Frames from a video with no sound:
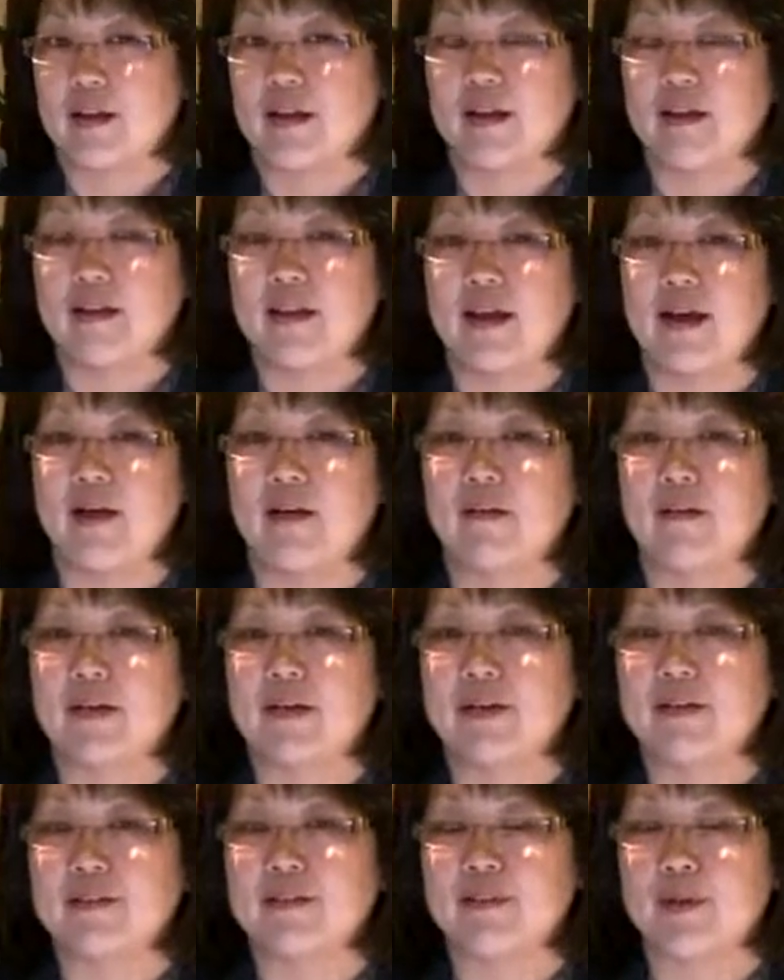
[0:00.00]
Now,
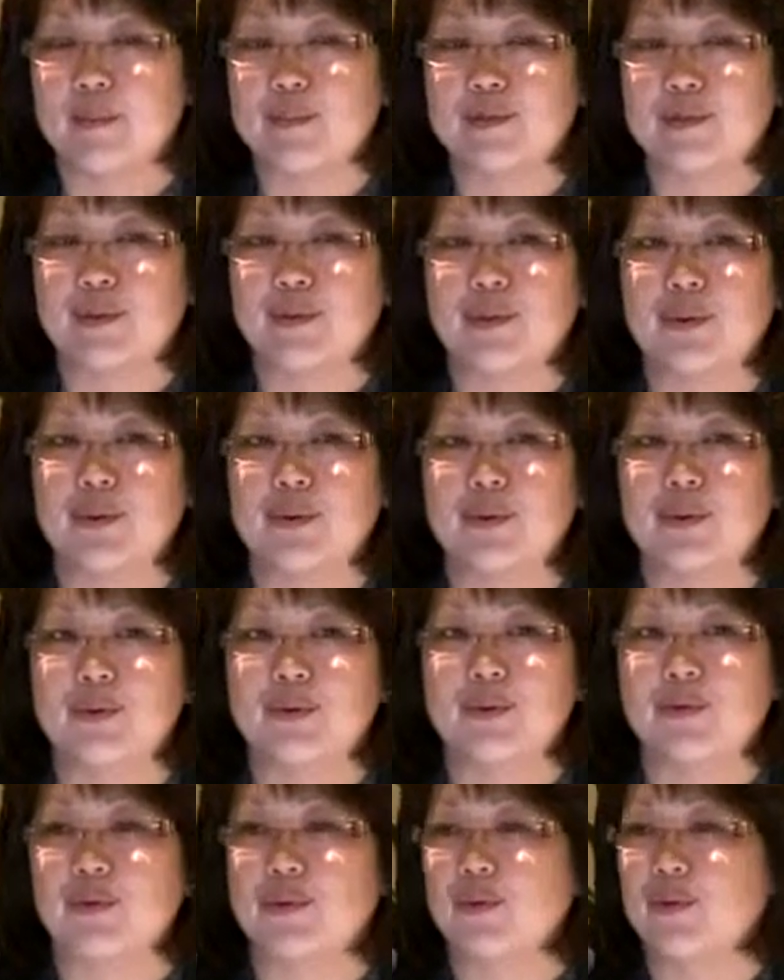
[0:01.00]
some
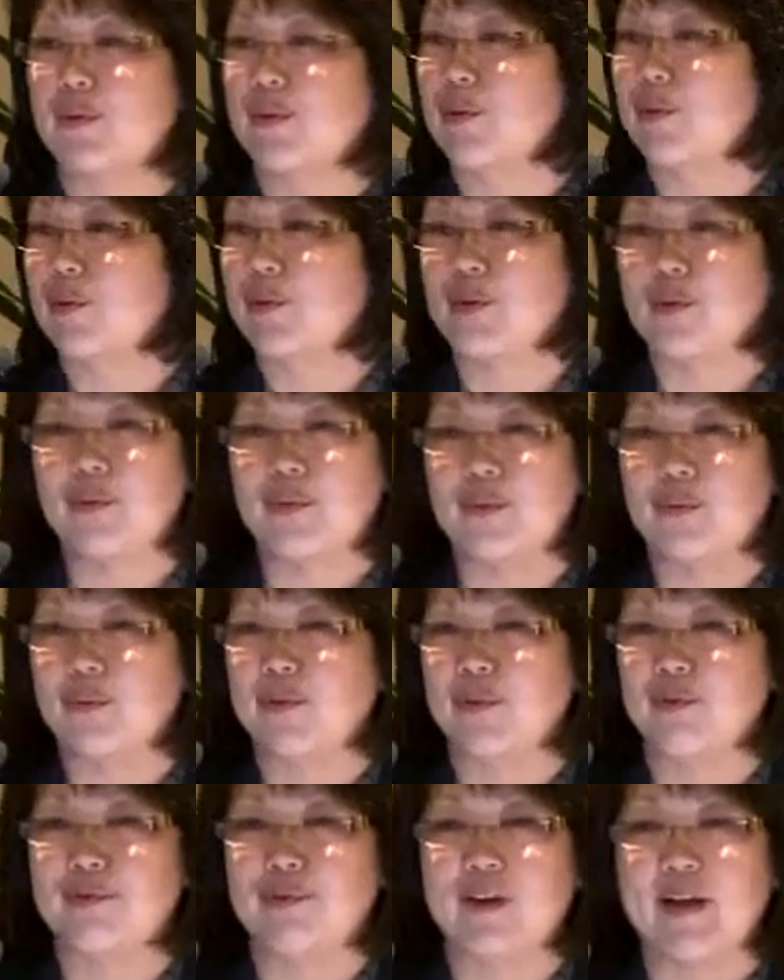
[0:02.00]
schools
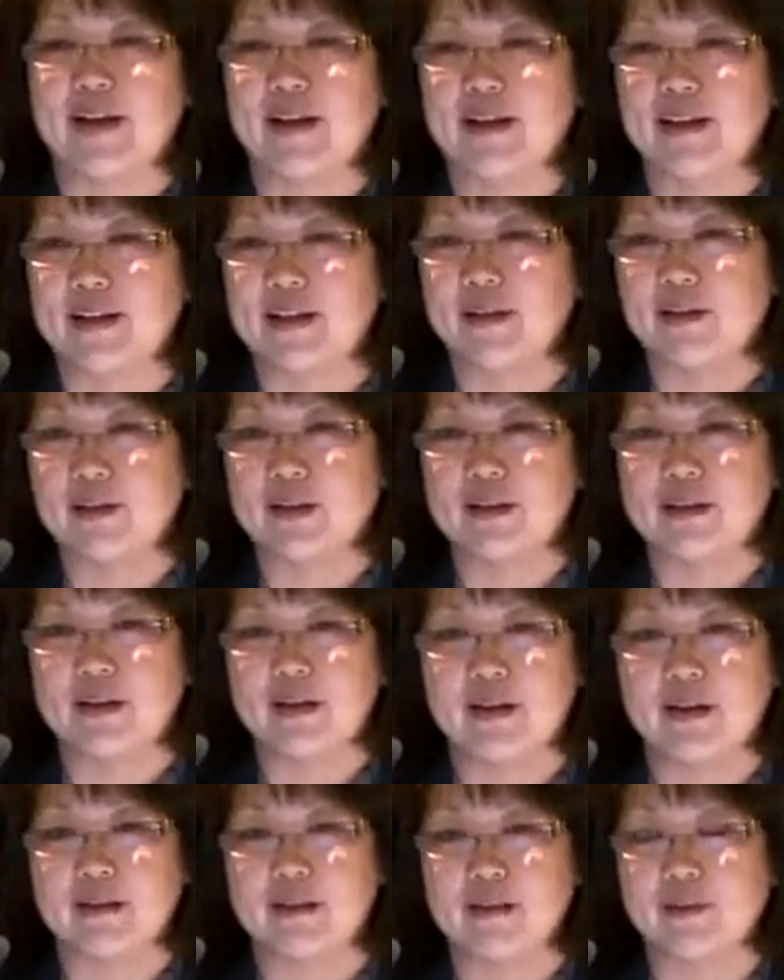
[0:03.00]
were finding
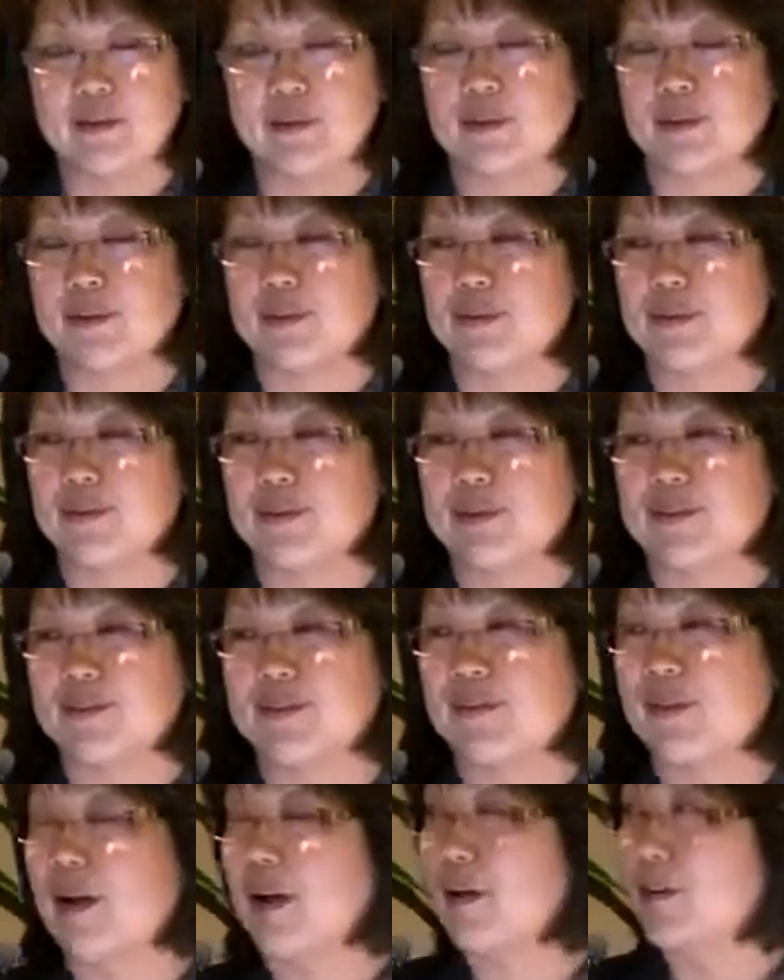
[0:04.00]
that there
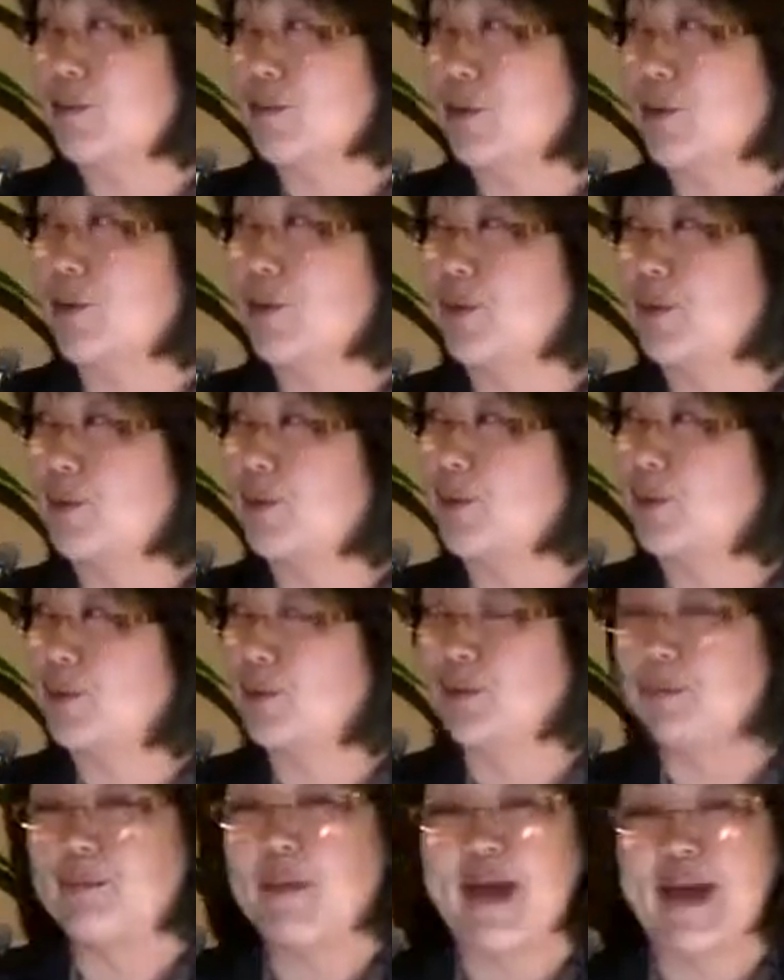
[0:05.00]
is not
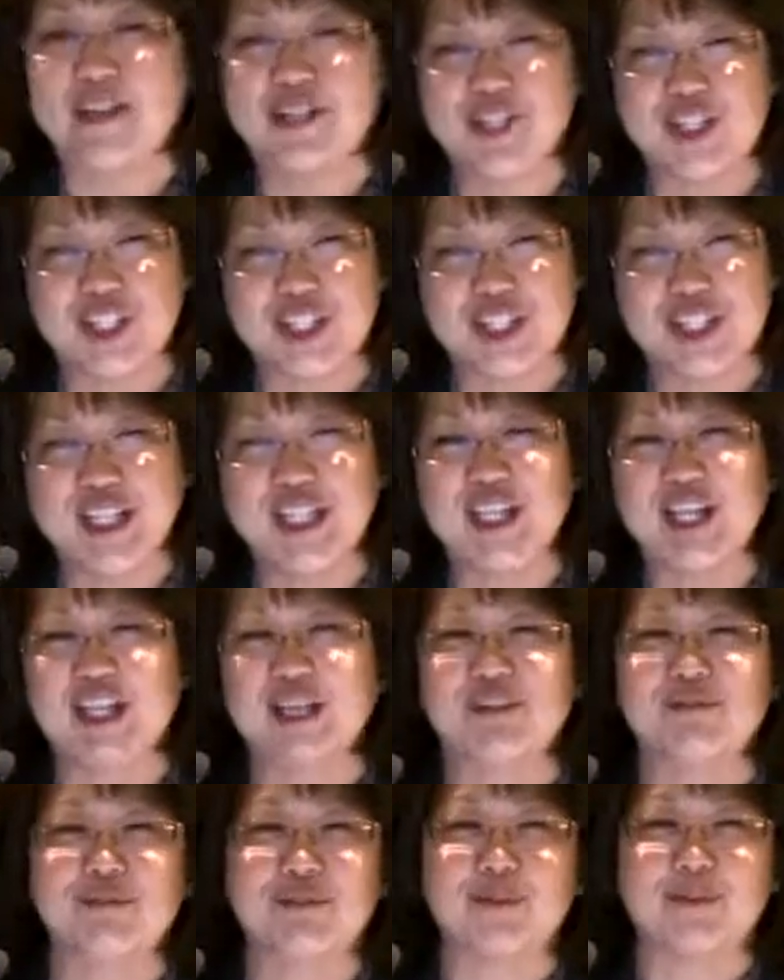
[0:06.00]
total matching
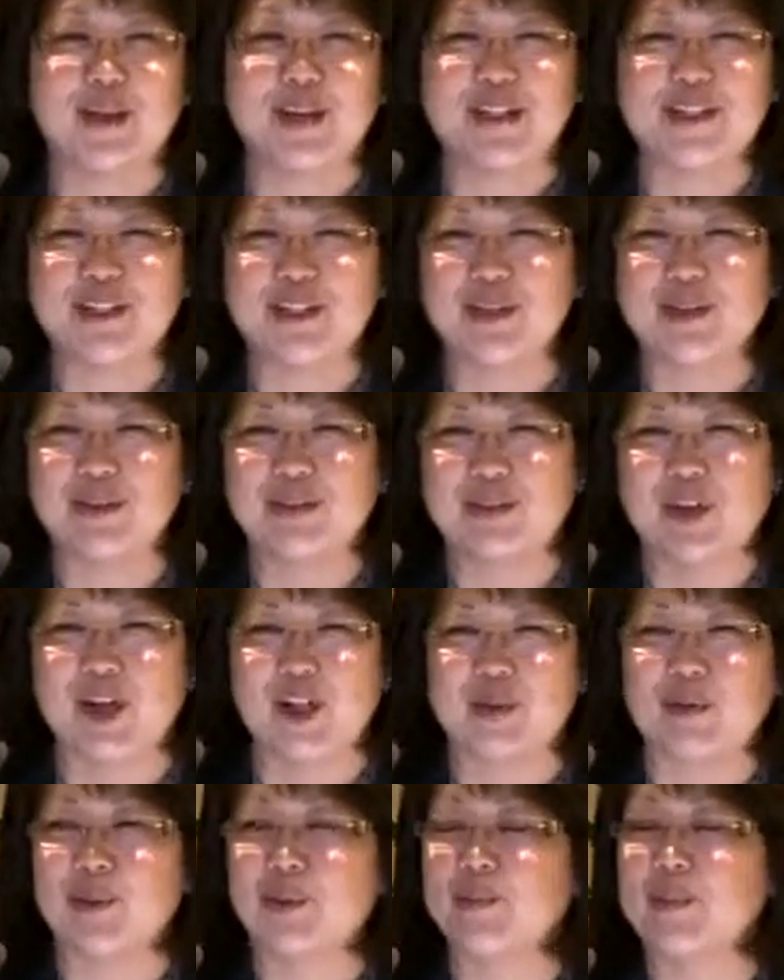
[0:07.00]
information,
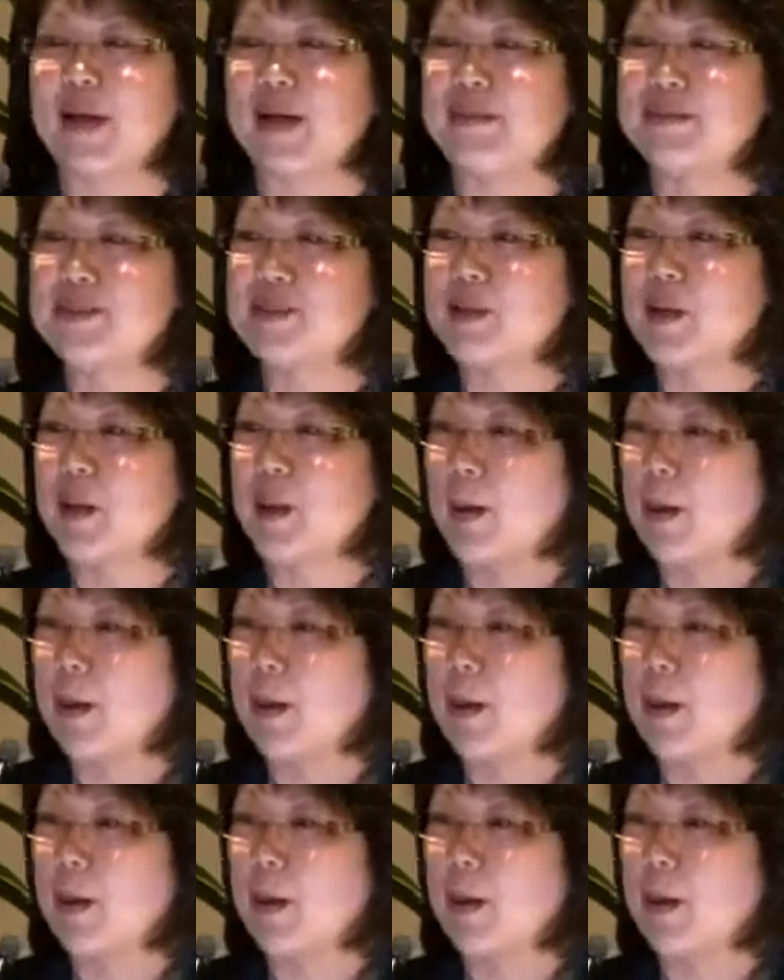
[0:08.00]
dollar amounts.